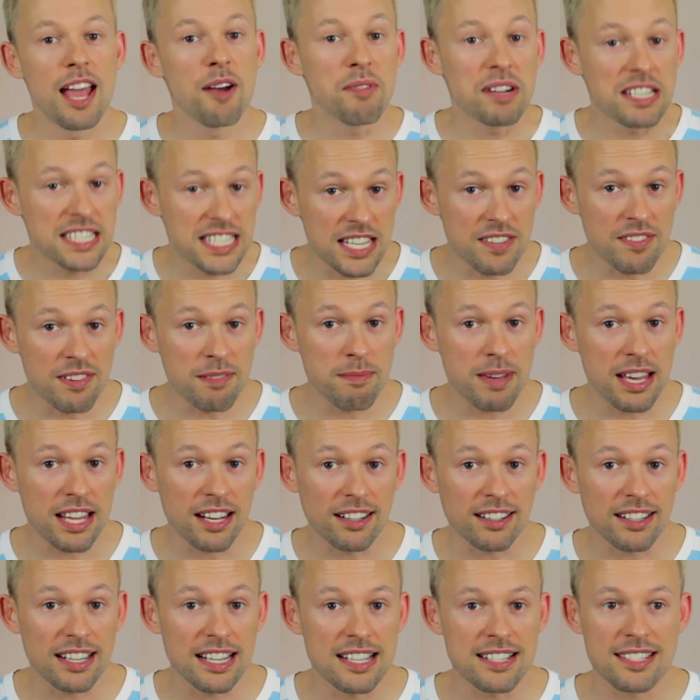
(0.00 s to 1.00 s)
and what's even
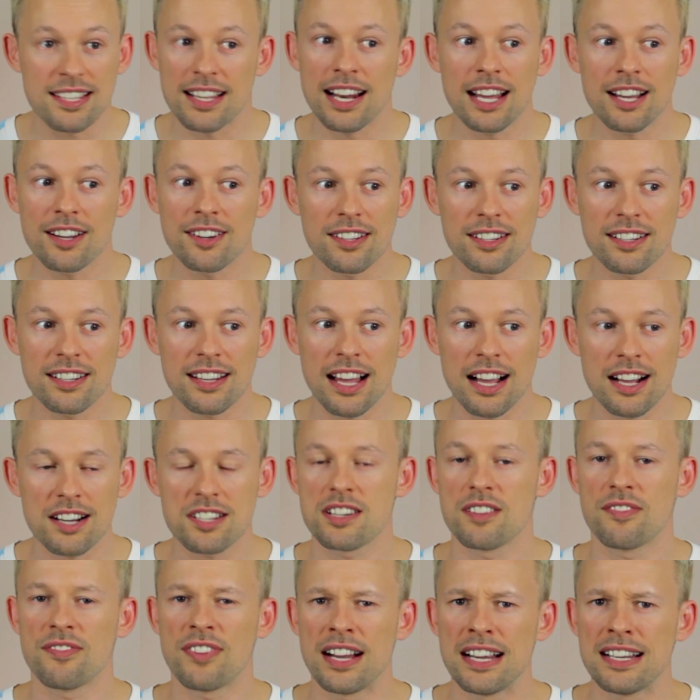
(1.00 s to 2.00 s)
better is that I couldn't
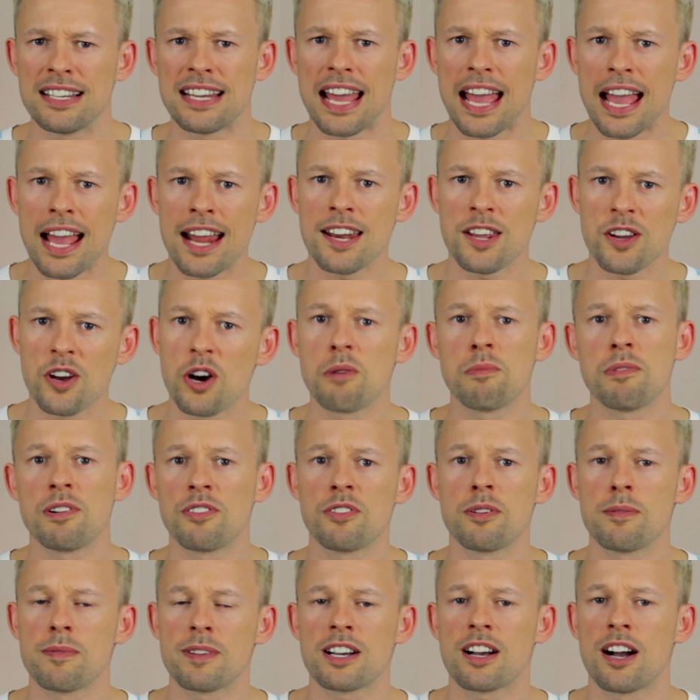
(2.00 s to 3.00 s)
actually find any
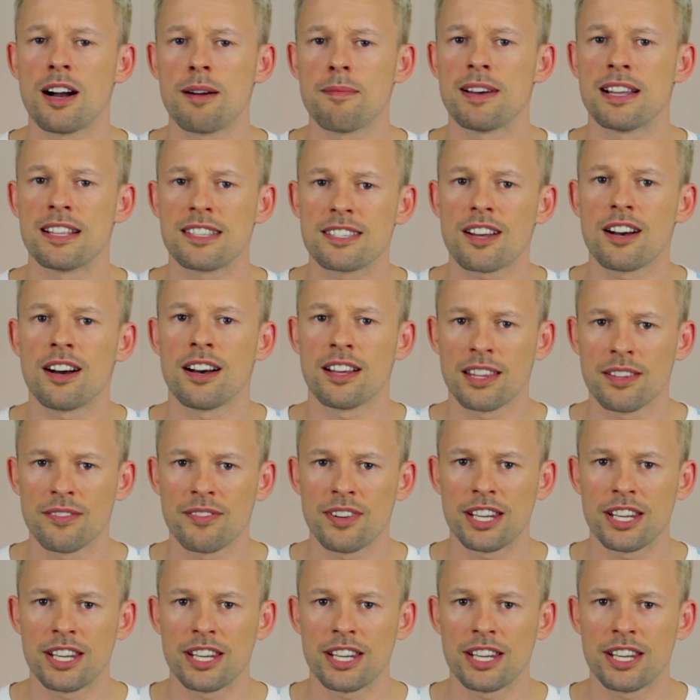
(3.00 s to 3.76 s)
homophobic comments on the